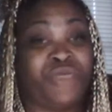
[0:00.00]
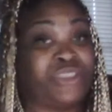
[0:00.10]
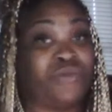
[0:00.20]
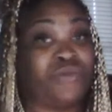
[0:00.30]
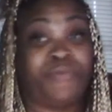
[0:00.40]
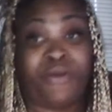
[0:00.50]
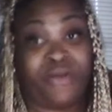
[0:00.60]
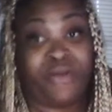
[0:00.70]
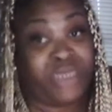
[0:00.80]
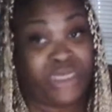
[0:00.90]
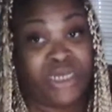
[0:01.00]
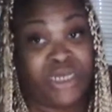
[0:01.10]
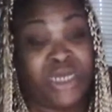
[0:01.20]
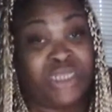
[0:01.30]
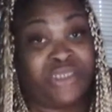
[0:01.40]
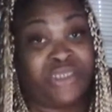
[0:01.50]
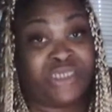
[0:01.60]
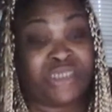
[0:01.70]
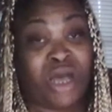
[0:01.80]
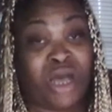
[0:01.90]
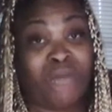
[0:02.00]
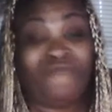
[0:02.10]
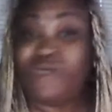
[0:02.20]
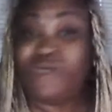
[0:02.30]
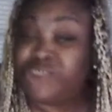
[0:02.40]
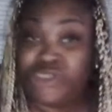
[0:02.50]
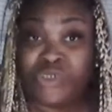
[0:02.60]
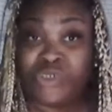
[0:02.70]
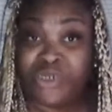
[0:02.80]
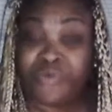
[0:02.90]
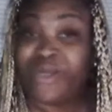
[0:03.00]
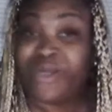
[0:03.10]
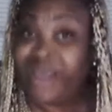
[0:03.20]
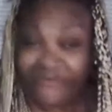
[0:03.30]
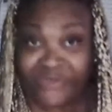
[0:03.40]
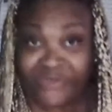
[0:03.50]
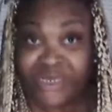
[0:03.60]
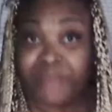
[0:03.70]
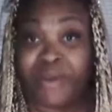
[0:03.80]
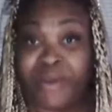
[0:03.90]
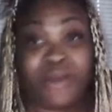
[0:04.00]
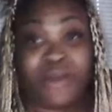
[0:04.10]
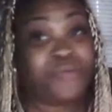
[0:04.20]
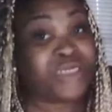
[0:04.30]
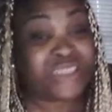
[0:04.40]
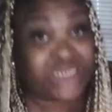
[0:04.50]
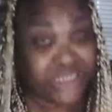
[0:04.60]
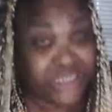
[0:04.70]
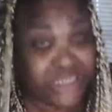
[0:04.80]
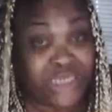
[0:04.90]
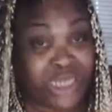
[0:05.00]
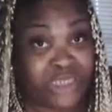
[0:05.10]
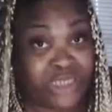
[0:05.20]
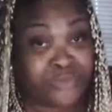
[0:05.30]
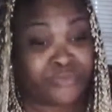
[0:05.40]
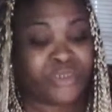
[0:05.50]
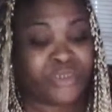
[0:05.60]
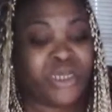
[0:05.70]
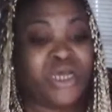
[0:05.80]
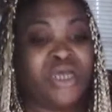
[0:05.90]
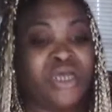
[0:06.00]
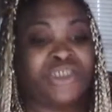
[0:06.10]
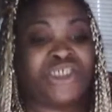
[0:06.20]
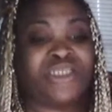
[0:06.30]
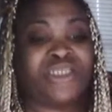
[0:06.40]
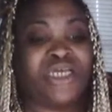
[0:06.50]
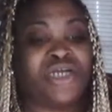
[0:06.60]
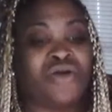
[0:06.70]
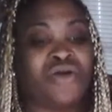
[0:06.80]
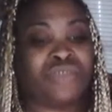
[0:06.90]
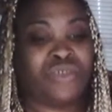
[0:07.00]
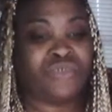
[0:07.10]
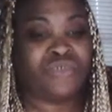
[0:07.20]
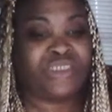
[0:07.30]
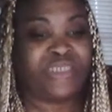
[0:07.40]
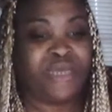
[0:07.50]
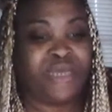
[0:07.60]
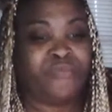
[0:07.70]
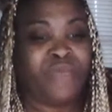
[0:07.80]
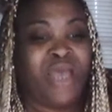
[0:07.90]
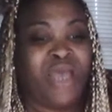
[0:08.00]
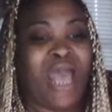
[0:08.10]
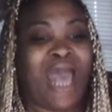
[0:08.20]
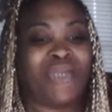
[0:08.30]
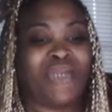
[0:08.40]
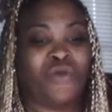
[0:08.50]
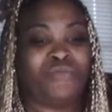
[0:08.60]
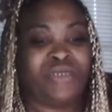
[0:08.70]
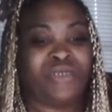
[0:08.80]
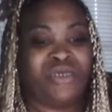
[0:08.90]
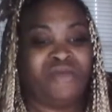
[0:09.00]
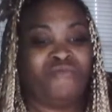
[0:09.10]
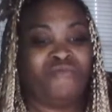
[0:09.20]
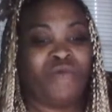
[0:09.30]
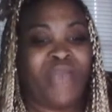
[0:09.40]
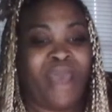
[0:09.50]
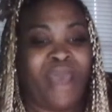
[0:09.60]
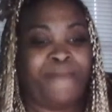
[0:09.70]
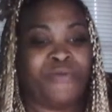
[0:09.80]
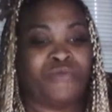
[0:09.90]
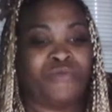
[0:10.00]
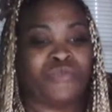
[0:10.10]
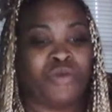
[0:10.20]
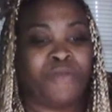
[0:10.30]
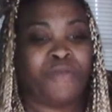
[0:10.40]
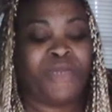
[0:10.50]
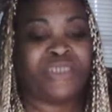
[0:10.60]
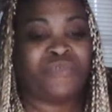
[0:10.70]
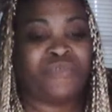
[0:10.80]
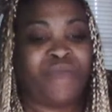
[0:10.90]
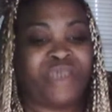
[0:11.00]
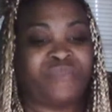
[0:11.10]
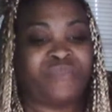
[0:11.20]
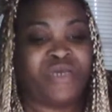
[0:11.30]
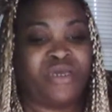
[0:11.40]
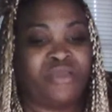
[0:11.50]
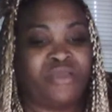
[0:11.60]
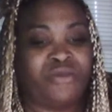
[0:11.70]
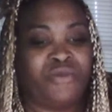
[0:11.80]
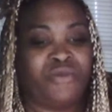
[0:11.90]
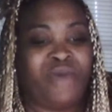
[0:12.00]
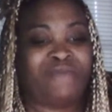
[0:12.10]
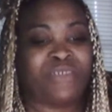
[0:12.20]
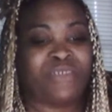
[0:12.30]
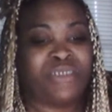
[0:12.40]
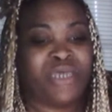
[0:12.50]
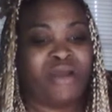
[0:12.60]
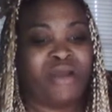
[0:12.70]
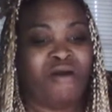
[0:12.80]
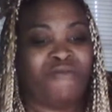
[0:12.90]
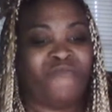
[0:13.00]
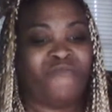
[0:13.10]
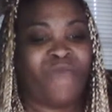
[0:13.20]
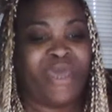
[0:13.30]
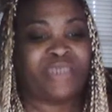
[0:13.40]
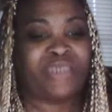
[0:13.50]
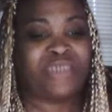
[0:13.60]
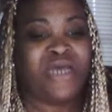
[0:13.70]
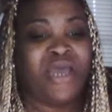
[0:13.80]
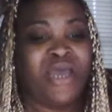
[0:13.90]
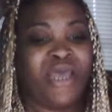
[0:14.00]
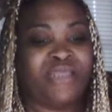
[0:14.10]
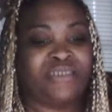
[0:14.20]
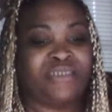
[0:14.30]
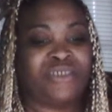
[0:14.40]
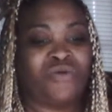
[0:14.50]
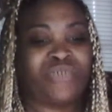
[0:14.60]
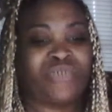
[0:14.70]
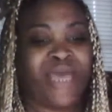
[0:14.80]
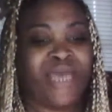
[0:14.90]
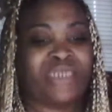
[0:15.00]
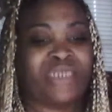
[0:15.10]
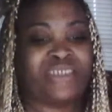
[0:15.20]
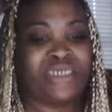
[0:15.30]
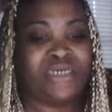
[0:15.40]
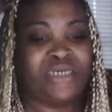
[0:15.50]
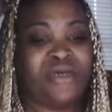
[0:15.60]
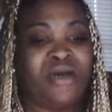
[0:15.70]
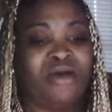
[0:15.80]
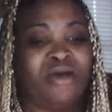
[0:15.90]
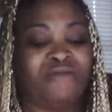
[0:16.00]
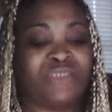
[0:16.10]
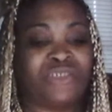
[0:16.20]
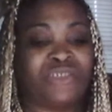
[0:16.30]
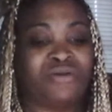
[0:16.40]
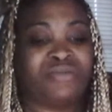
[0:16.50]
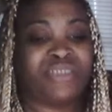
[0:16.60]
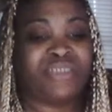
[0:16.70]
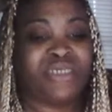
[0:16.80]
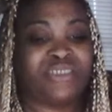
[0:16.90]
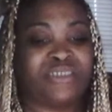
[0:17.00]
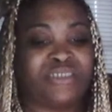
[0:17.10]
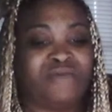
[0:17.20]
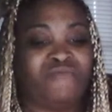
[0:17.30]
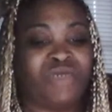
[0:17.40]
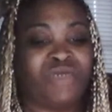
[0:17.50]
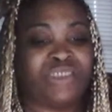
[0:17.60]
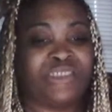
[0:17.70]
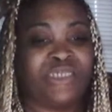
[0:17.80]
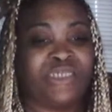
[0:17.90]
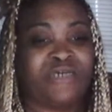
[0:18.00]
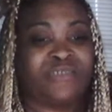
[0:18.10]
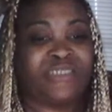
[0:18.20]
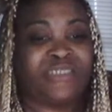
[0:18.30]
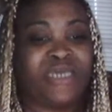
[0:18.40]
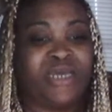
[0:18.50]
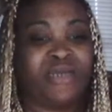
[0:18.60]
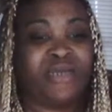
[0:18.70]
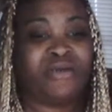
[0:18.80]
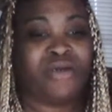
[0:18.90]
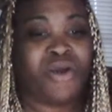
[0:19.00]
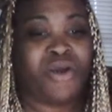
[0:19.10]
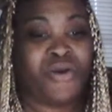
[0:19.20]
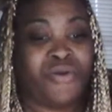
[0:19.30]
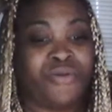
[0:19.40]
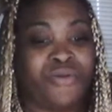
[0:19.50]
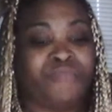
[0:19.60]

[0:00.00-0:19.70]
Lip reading: So apparently this functional literate heifer can barely put a sentence together. She then goes on to say, I don't believe what happened was workplace harassment either. You have to look at all the facts and the totality of the circumstances of what Gizelle said occurred.